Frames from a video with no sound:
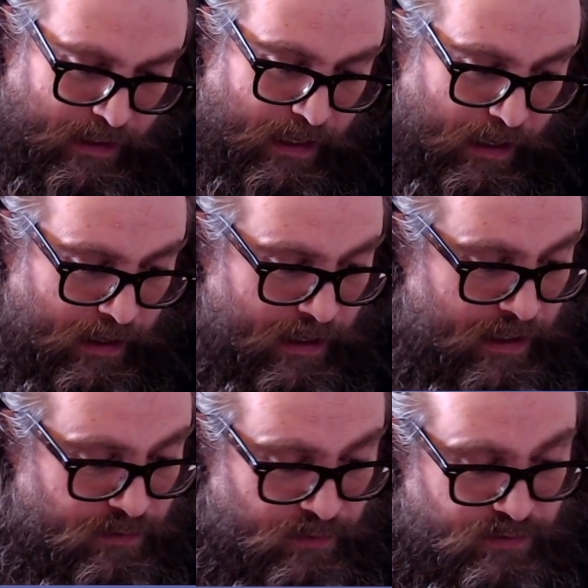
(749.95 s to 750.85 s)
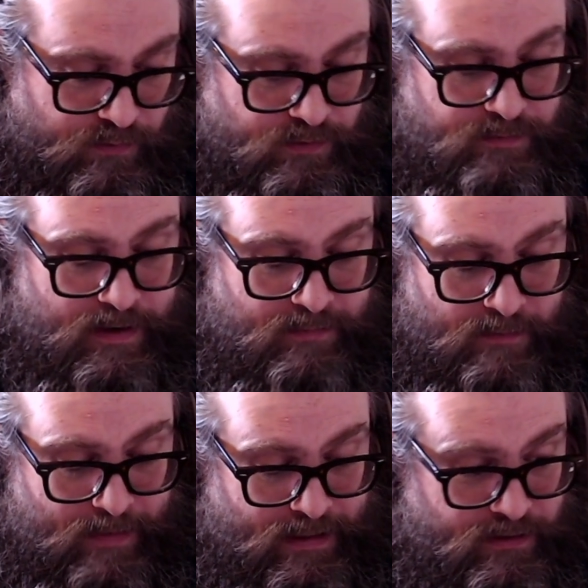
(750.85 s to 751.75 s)
And the Wonderswan's made by
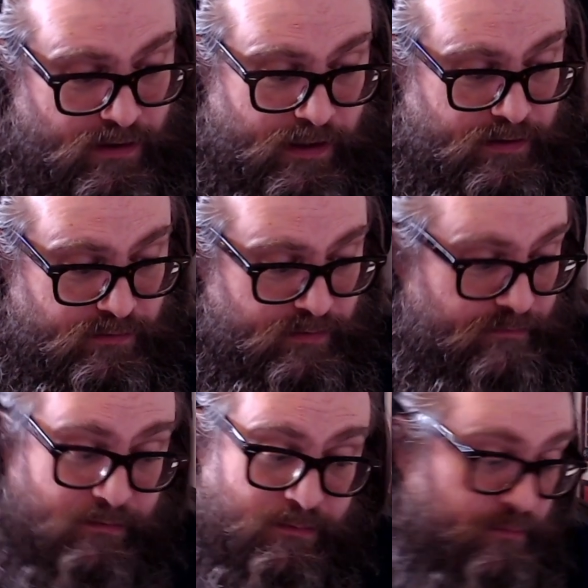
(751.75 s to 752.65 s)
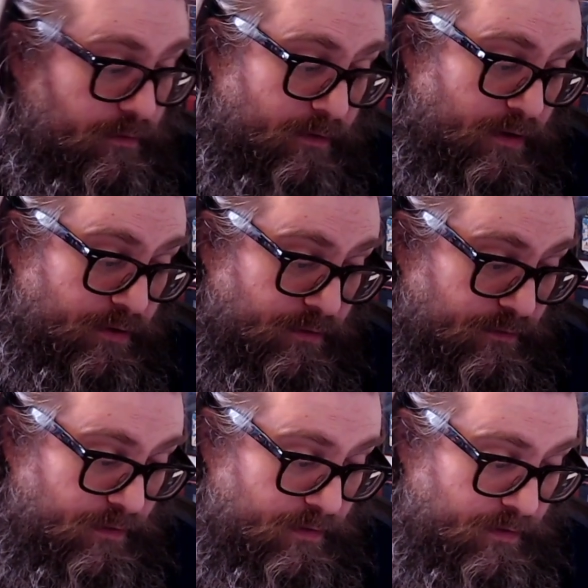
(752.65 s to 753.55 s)
Bandai, who everyone will have heard
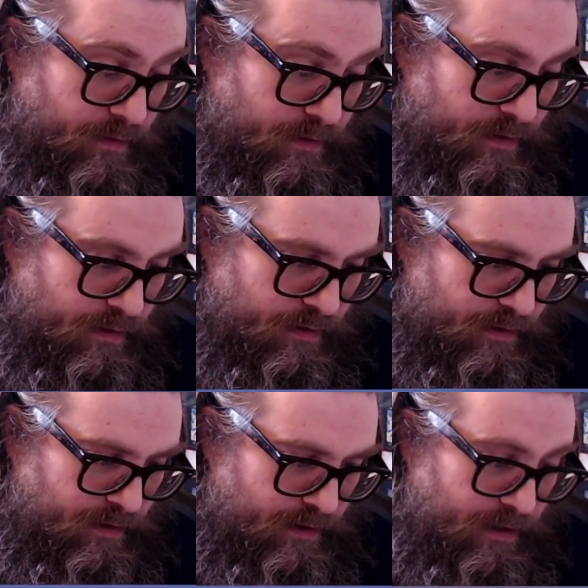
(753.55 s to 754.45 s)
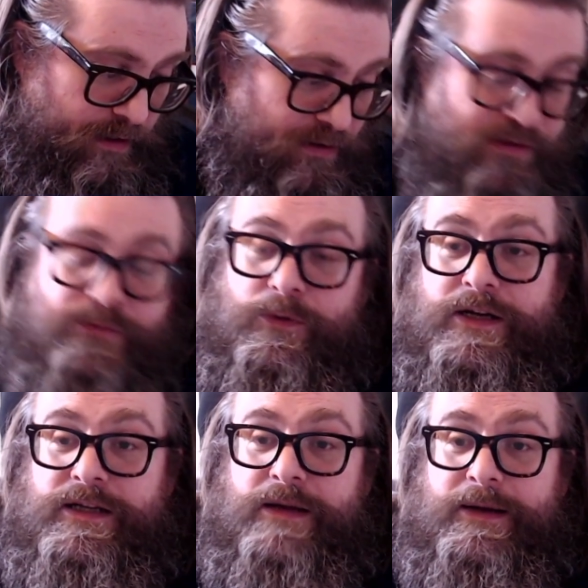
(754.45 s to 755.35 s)
of. They used
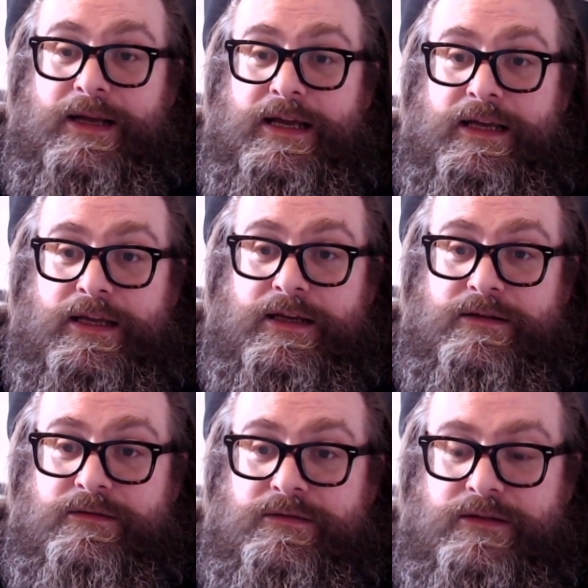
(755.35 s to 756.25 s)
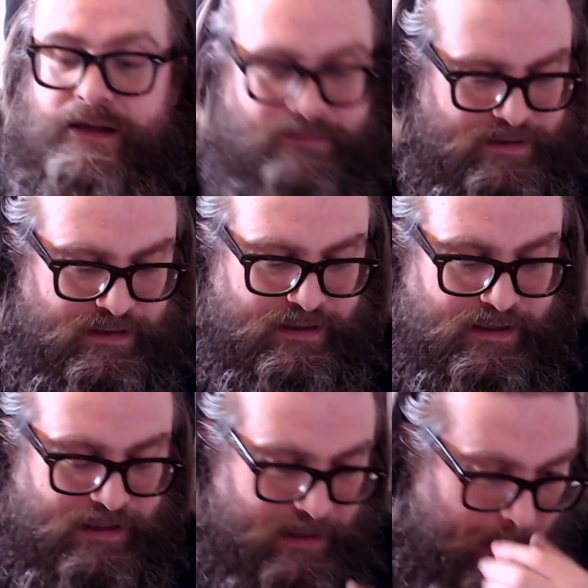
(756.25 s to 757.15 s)
1 AA. I mean,
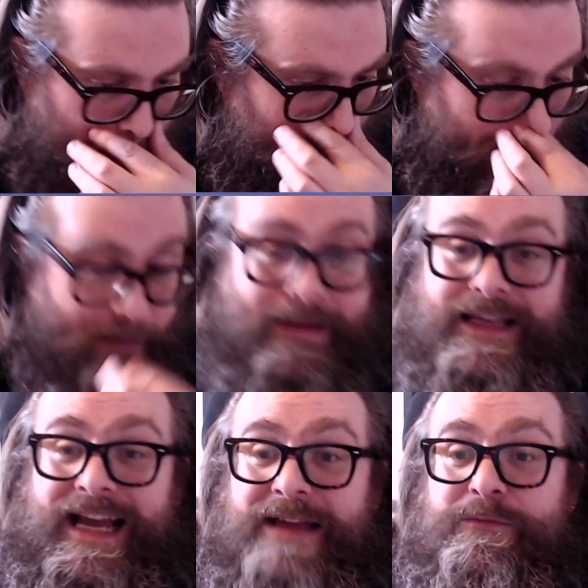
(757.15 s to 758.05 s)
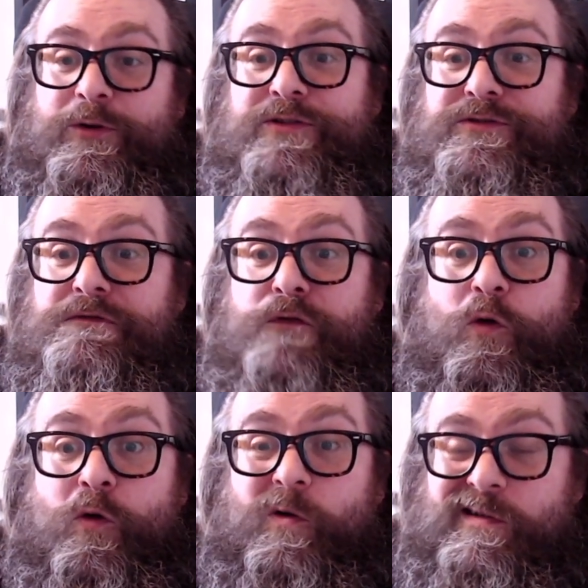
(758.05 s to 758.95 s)
thinking about the Gameboy used 4.